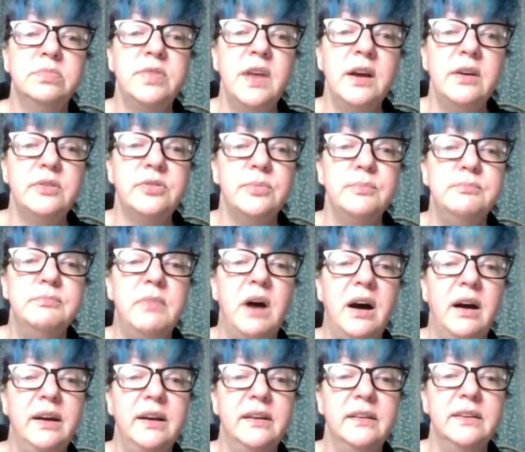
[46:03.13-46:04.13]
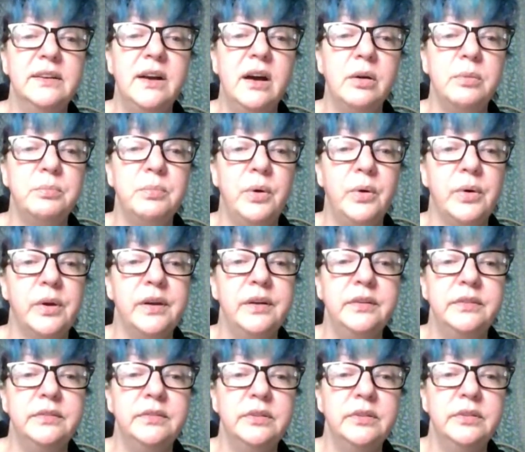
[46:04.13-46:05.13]
There's Maya. Good
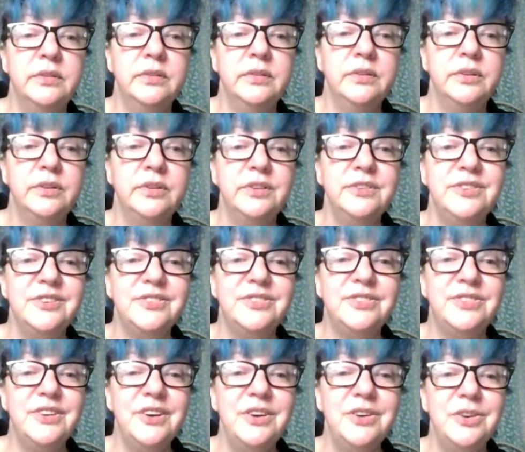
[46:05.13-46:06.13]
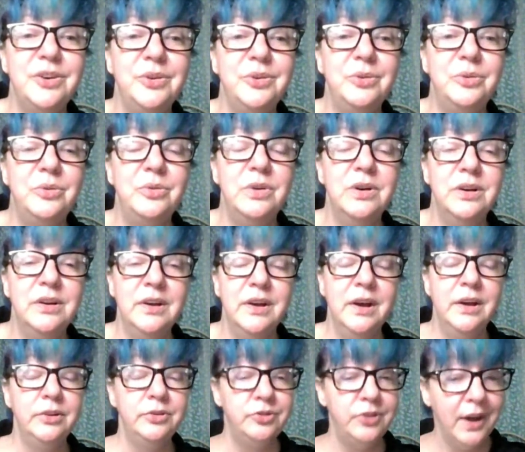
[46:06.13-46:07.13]
morning. Good to see you.
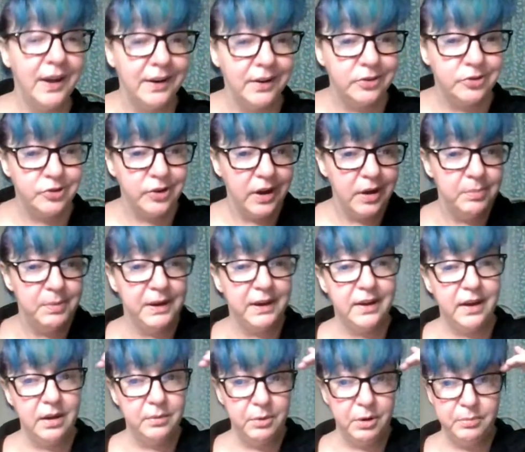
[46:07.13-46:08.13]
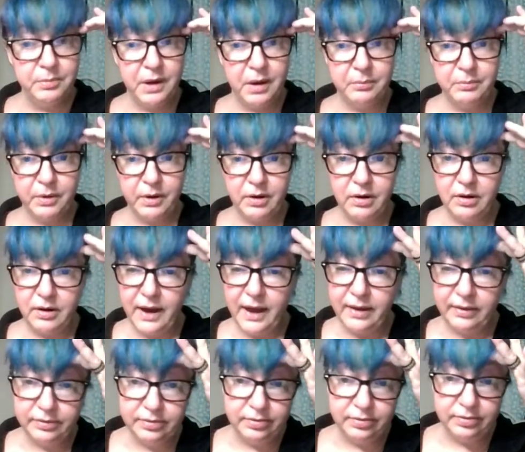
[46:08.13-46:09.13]
Janet G became a member.
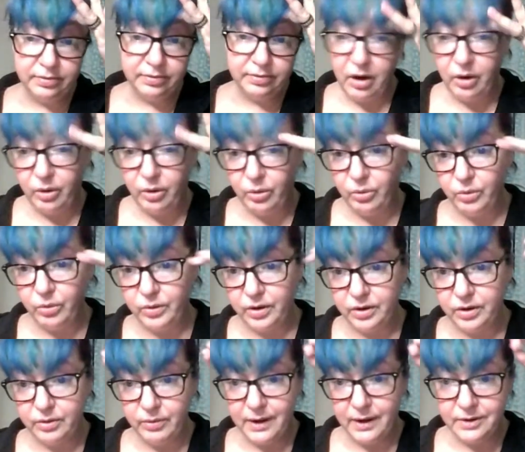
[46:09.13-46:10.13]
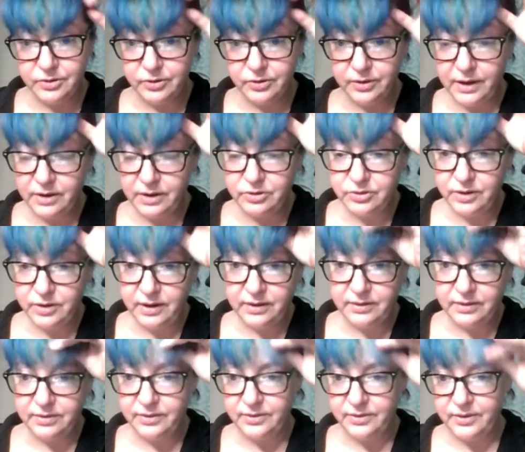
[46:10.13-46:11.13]
Hello.
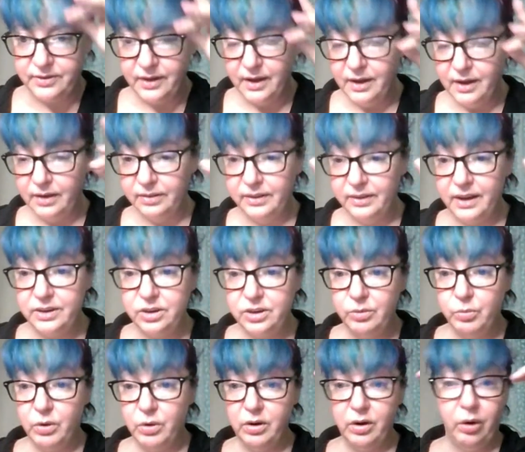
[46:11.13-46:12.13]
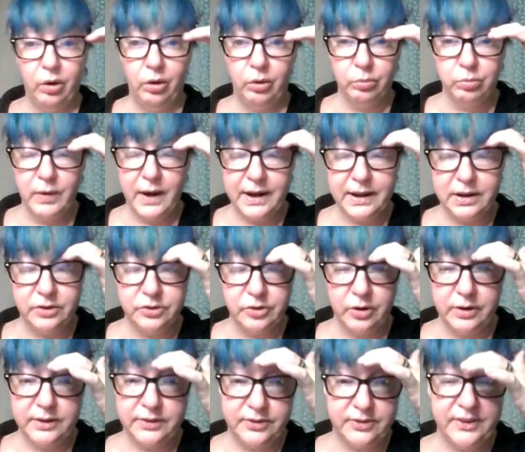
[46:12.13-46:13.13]
Congratulations. Like you weren't already a
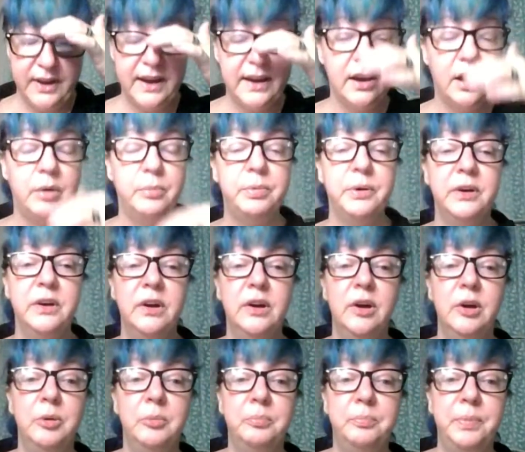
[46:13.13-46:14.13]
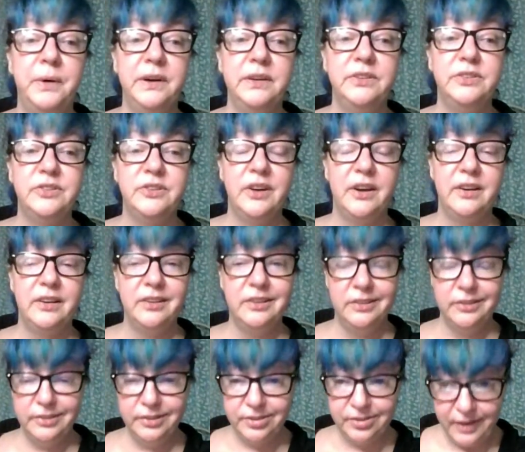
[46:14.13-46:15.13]
dirty stay-up, but
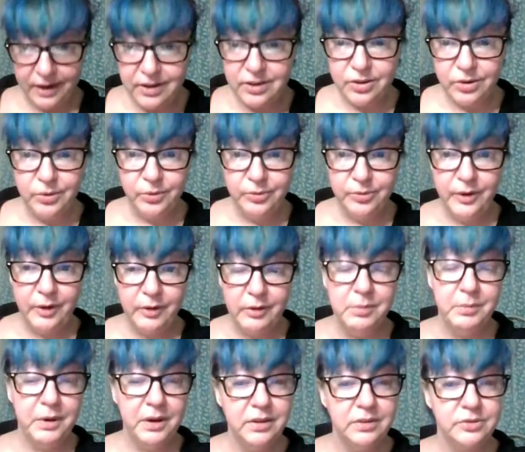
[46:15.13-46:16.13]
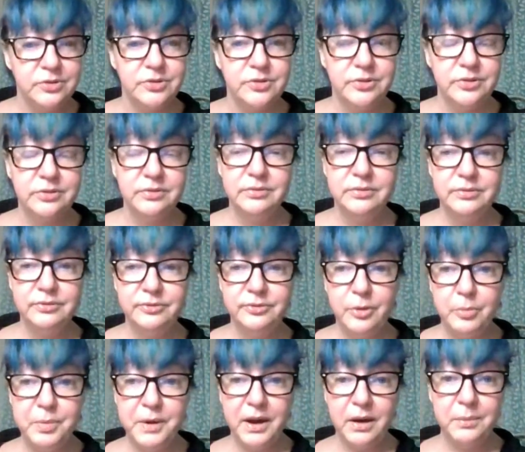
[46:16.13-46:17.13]
thank you very much for
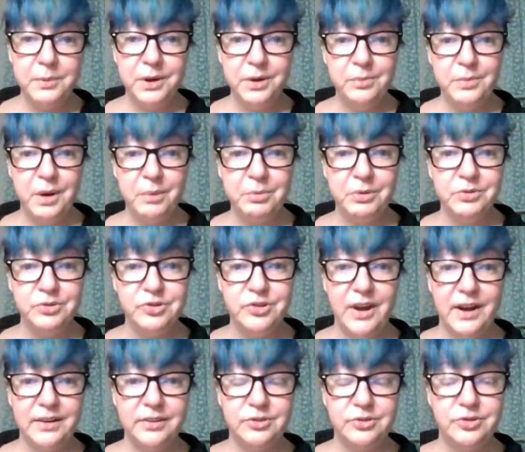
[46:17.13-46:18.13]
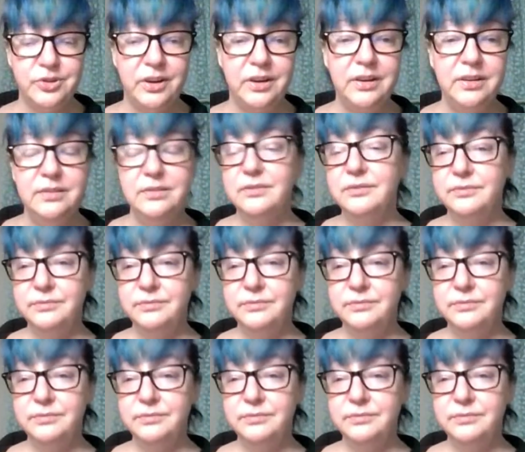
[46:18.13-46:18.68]
becoming a member, Janet G.